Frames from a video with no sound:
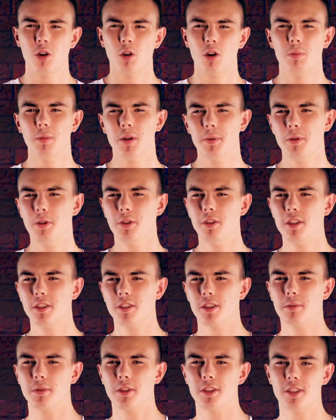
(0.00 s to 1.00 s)
Or maybe you need
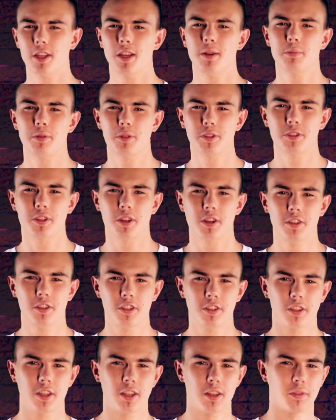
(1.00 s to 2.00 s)
some examples to
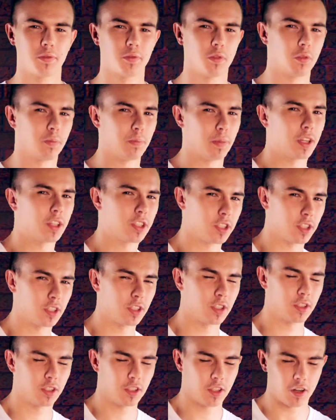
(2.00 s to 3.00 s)
understand the full
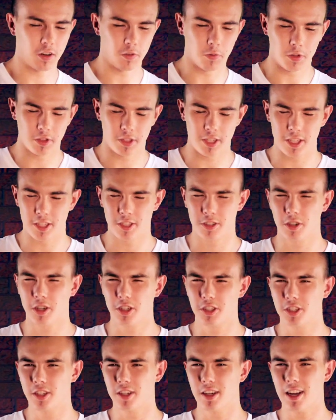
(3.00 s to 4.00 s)
picture of what the
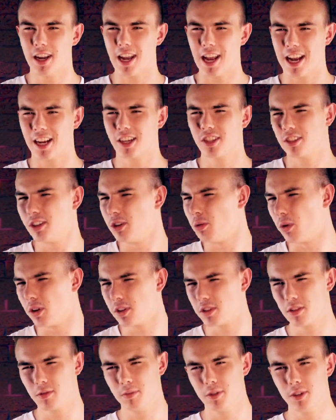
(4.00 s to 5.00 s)
instructor actually
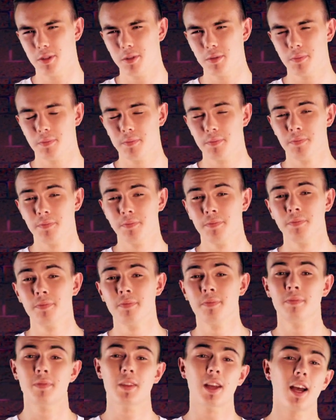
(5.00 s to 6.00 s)
wants from you?
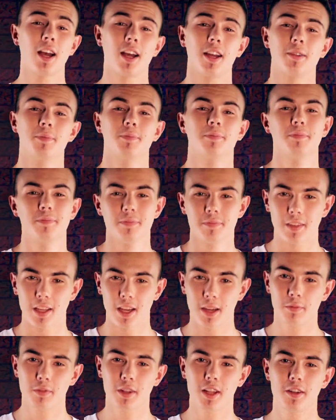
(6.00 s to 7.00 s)
Hi,
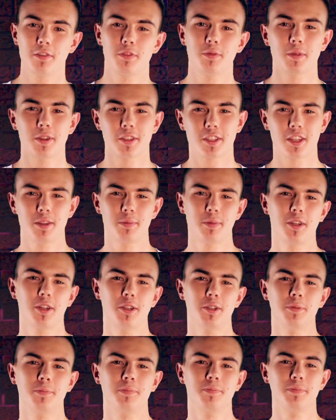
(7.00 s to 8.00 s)
I'm Vlad from
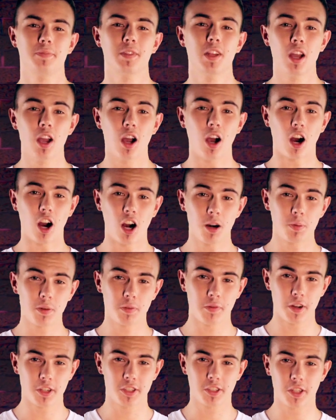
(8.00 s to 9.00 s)
EssayPro. Our
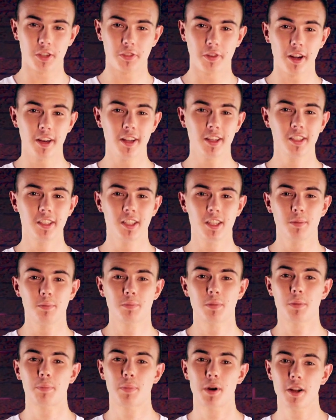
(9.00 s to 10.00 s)
professional writing team
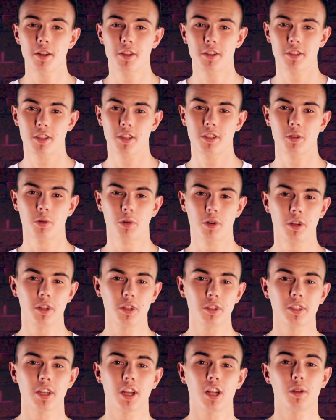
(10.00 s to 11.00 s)
prepared this
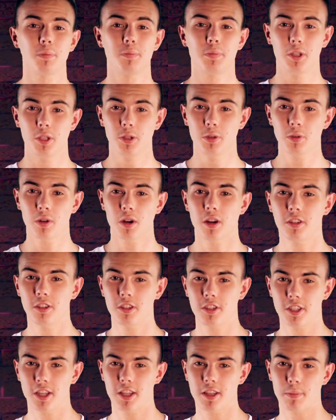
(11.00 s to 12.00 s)
tutorial to help you
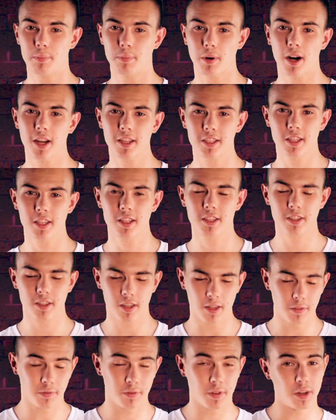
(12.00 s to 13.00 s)
understand the process
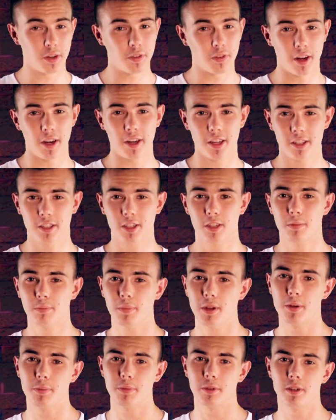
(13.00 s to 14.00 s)
of writing a term
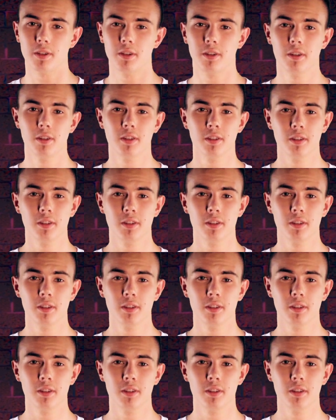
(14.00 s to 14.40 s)
paper.